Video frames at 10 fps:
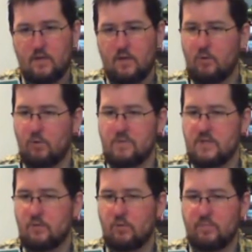Oh, this
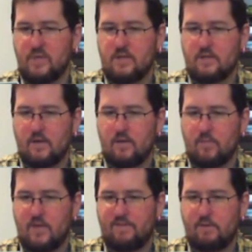gold piece?
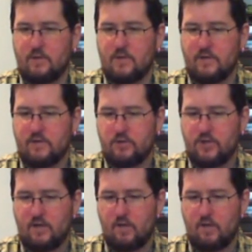I found it under your chair.